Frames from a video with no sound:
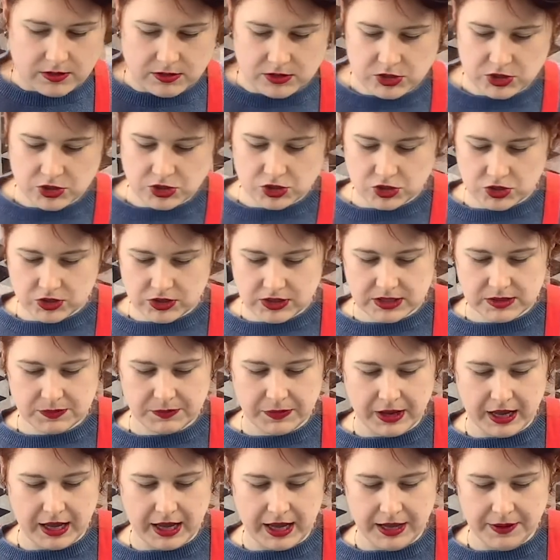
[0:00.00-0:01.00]
To do this
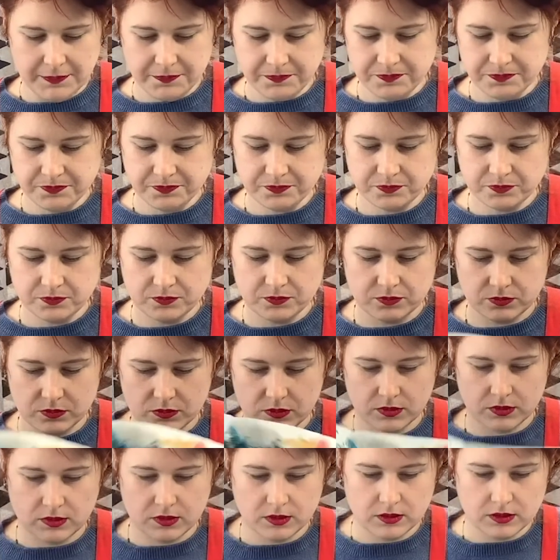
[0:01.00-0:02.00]
part,
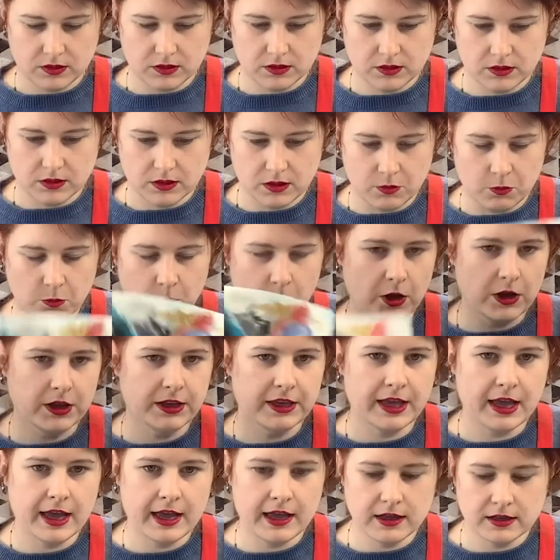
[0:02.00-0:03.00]
work
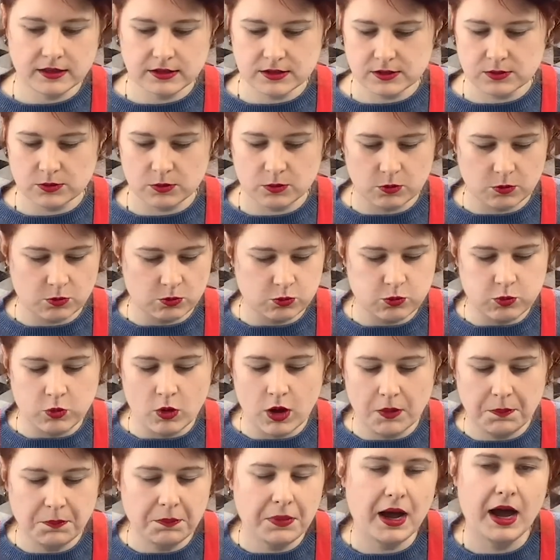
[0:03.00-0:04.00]
out
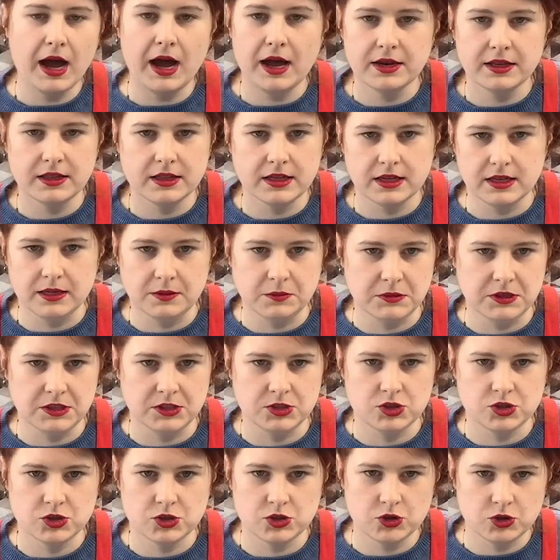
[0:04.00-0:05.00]
what part of the
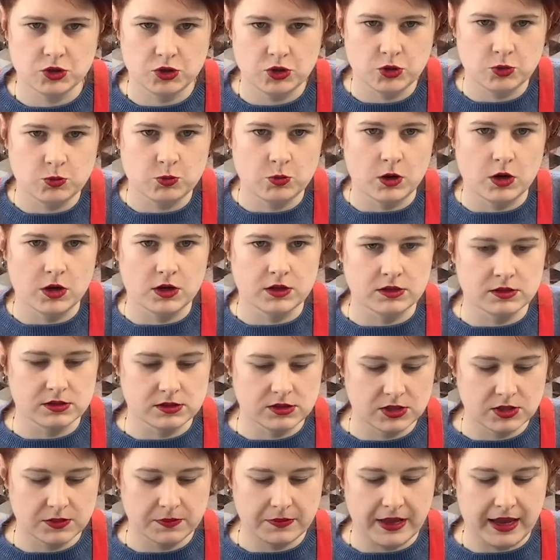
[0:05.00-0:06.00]
image you want
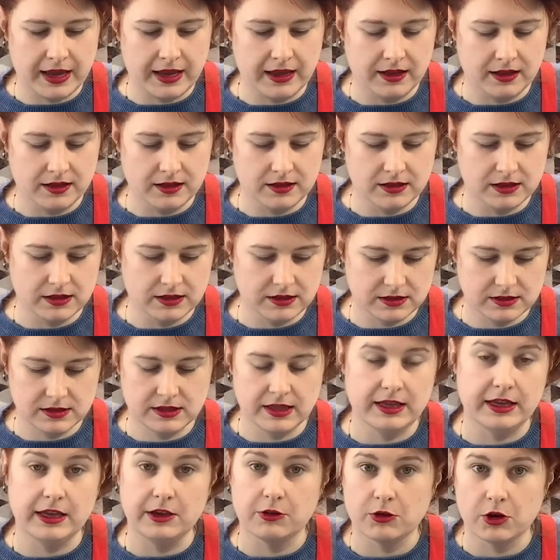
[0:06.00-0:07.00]
to make
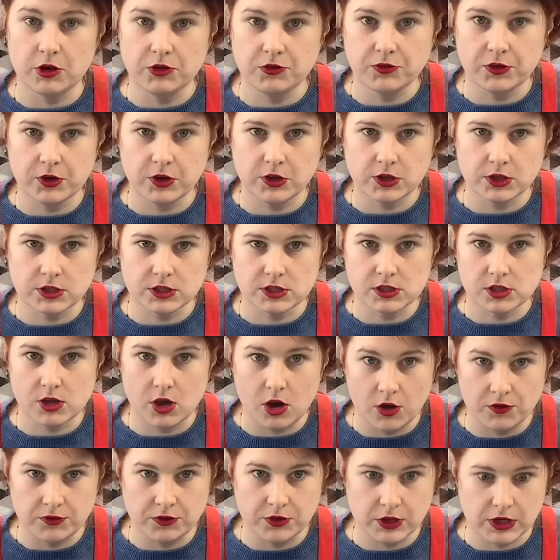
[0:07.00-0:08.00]
the hero focus
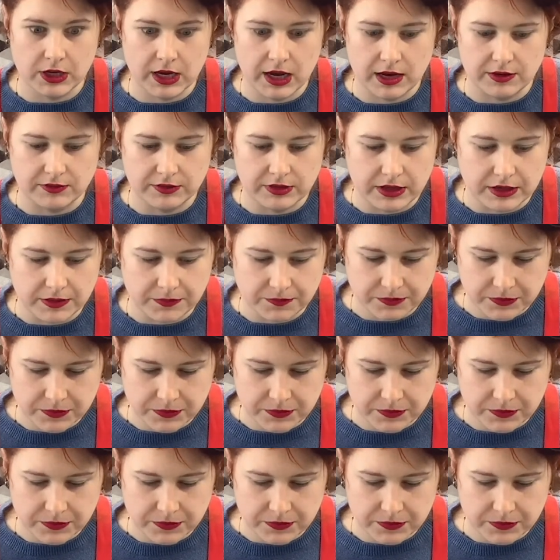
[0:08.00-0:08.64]
of your cover.